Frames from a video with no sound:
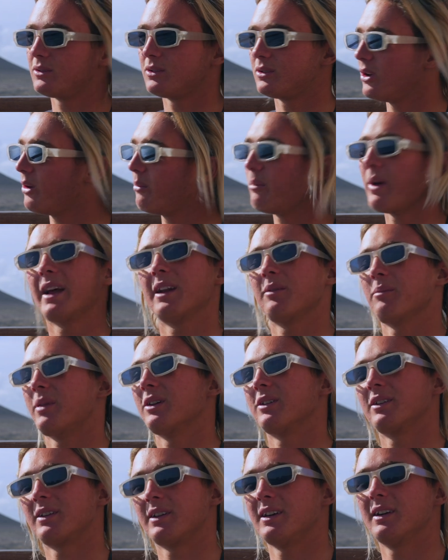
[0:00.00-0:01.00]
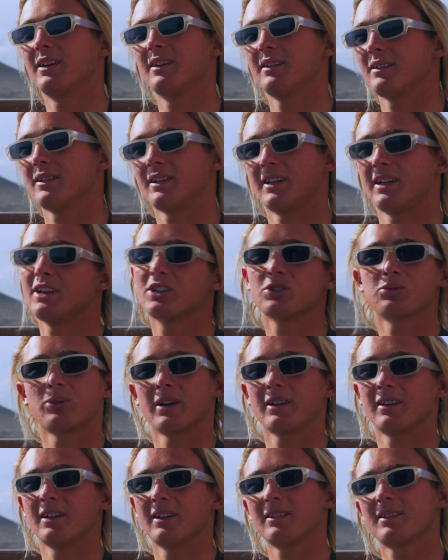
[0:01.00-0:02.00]
don't mind about the gear. The gear is
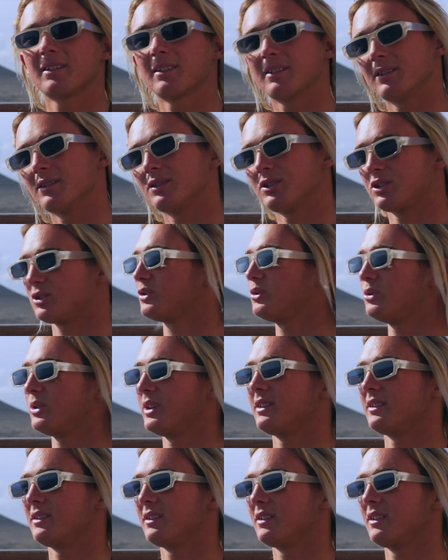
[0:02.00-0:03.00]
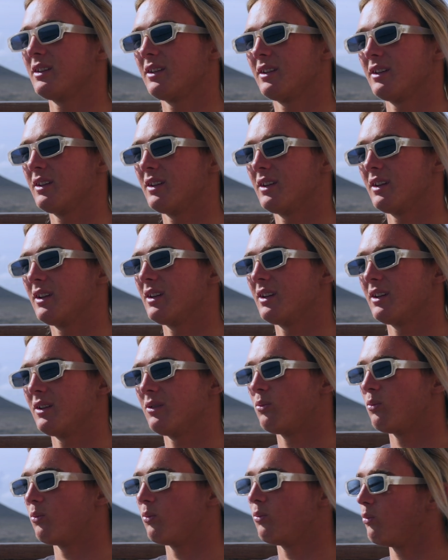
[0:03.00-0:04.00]
what it is. Just do it.
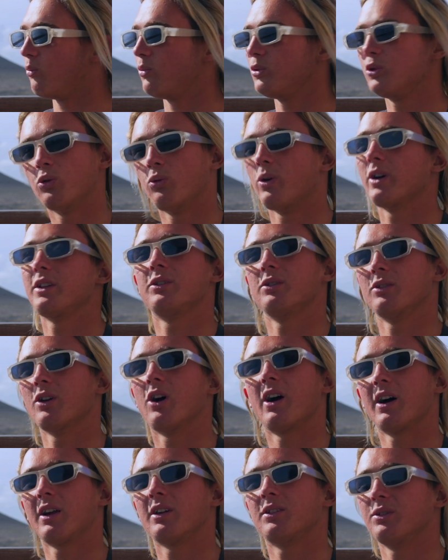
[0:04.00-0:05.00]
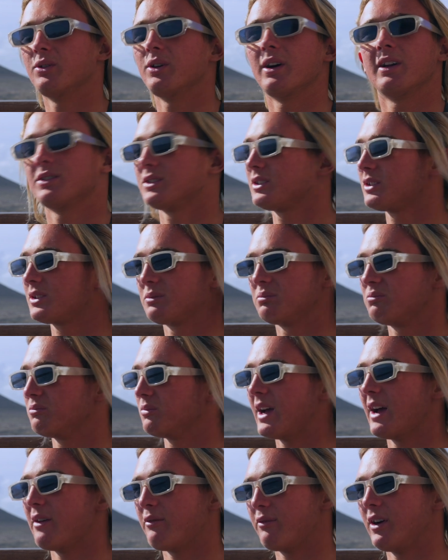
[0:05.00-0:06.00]
Do what you know how to do and just
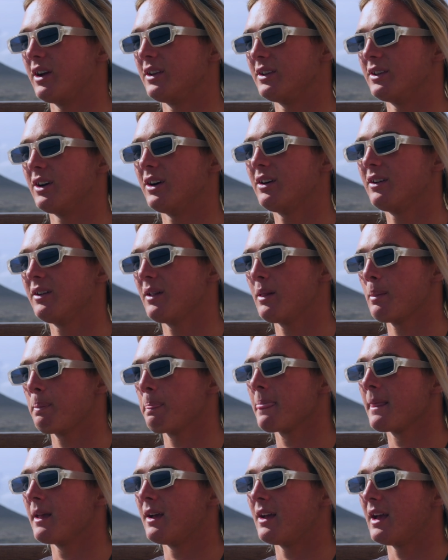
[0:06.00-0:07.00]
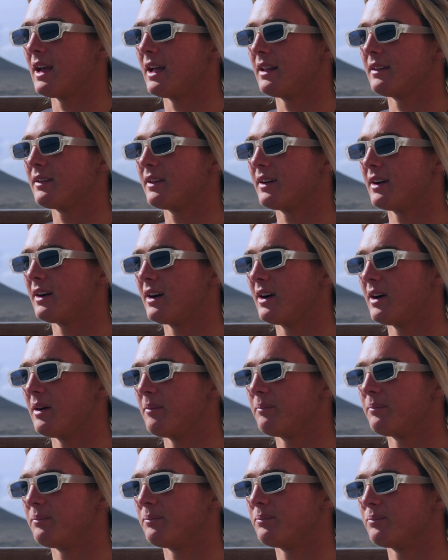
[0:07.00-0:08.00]
have fun, you know. And
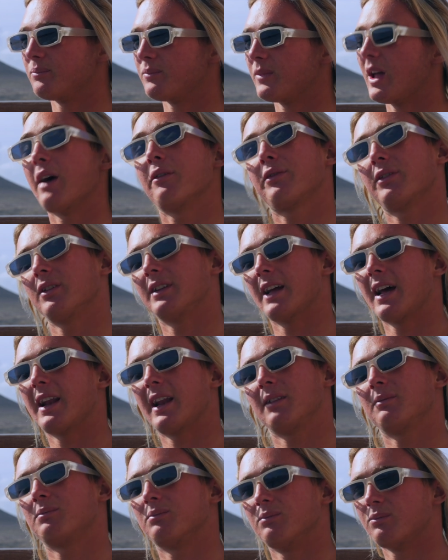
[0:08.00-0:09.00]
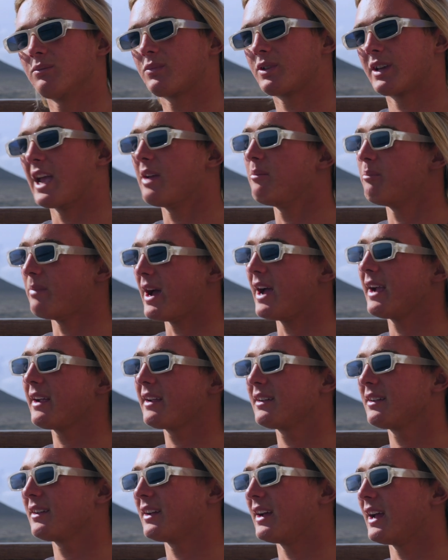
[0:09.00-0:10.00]
after that, I came back
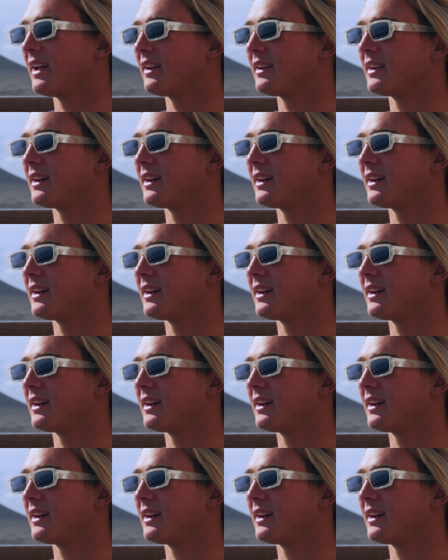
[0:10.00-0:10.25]
and